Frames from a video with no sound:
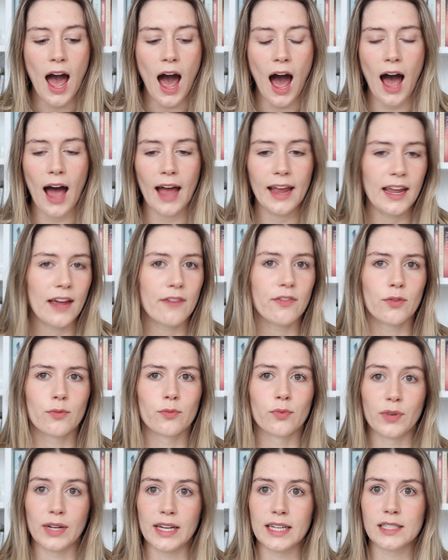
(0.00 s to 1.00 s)
I
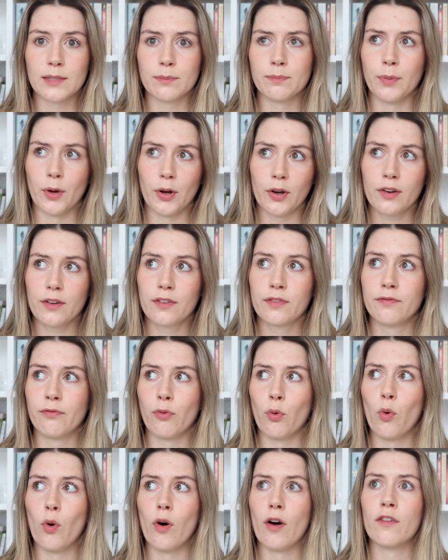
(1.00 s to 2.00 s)
haven't read a book
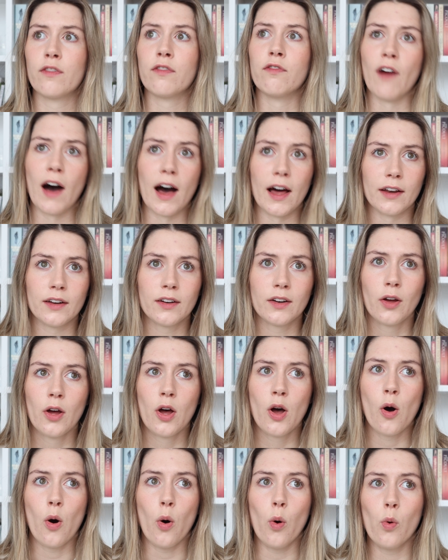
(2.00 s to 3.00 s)
for fun
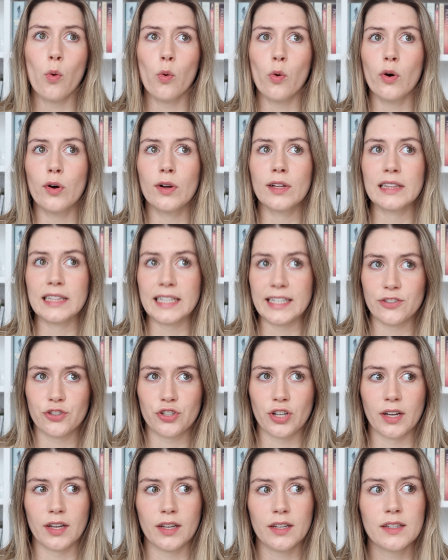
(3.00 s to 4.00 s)
or
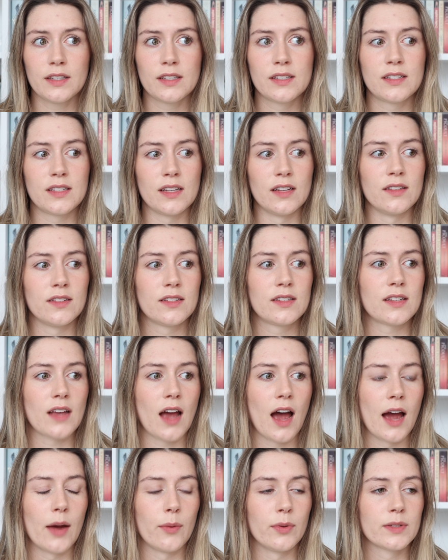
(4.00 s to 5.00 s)
leisure since
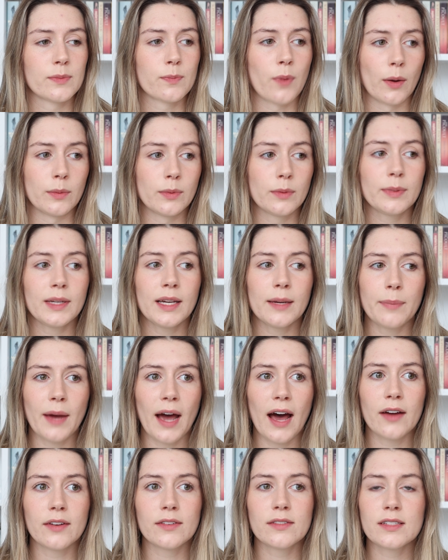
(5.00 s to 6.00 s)
I was probably
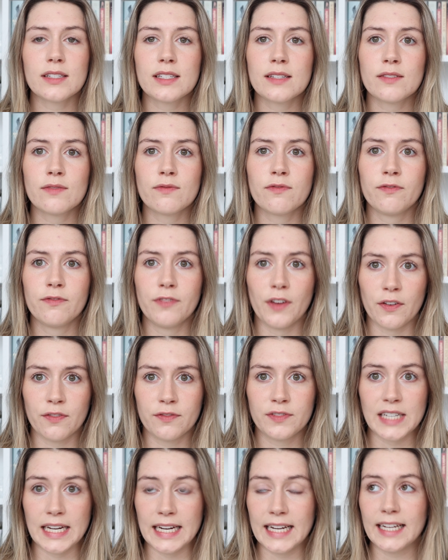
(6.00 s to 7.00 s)
about
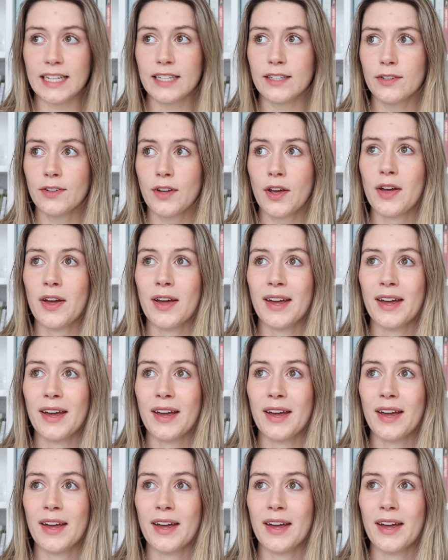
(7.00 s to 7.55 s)
15.